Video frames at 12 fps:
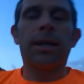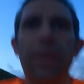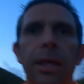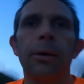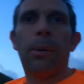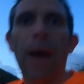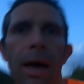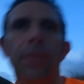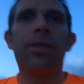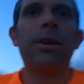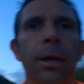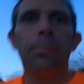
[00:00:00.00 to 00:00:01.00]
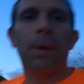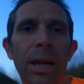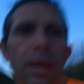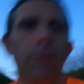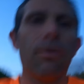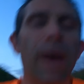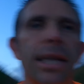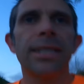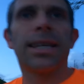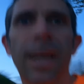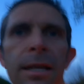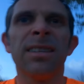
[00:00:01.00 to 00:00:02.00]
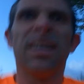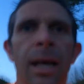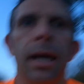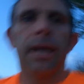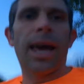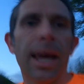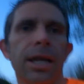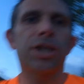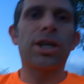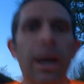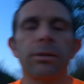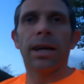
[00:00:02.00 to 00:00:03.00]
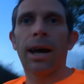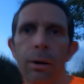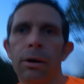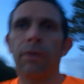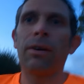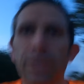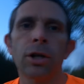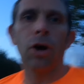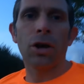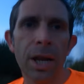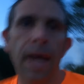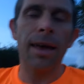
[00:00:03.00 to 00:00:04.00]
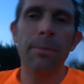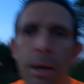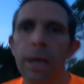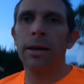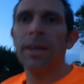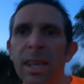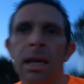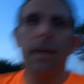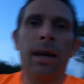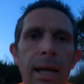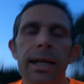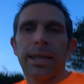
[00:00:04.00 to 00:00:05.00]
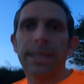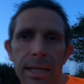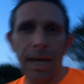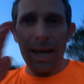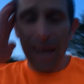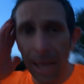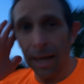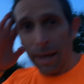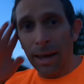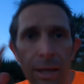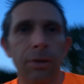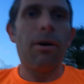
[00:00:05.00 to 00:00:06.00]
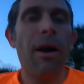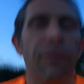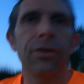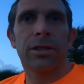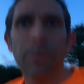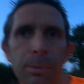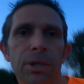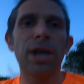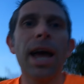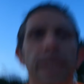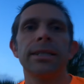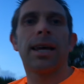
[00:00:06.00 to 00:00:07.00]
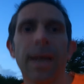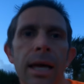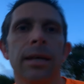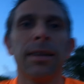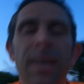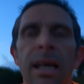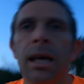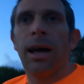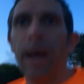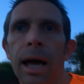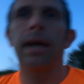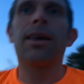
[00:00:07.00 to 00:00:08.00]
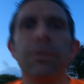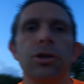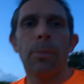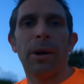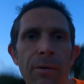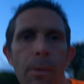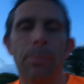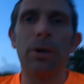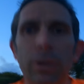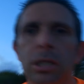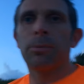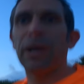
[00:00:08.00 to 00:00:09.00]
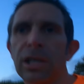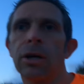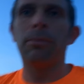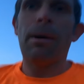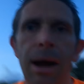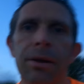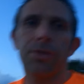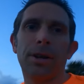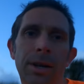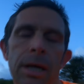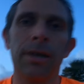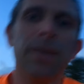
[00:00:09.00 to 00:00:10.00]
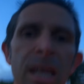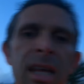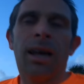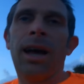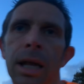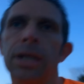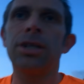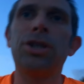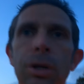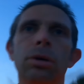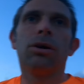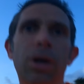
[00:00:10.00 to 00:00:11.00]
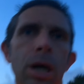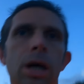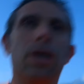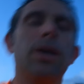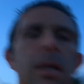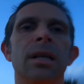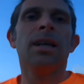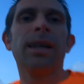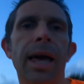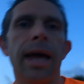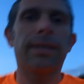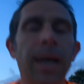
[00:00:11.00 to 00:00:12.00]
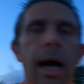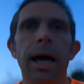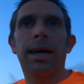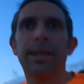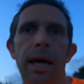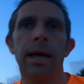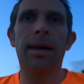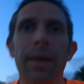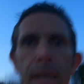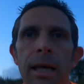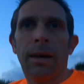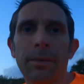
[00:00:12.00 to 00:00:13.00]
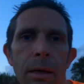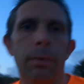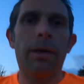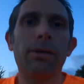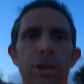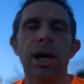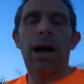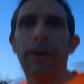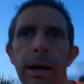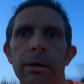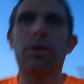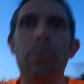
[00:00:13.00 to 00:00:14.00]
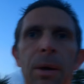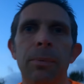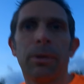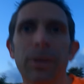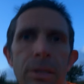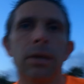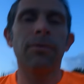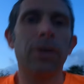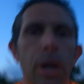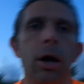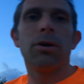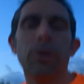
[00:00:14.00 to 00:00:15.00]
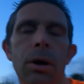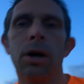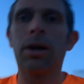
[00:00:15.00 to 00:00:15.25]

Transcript: nothing better than being in a race and getting a shout out. If that's not your name, at least the reference to Abingdon gives you a bit of a boost, especially on a marathon. And as you're getting tired, then a little shout out to people that don't even know you,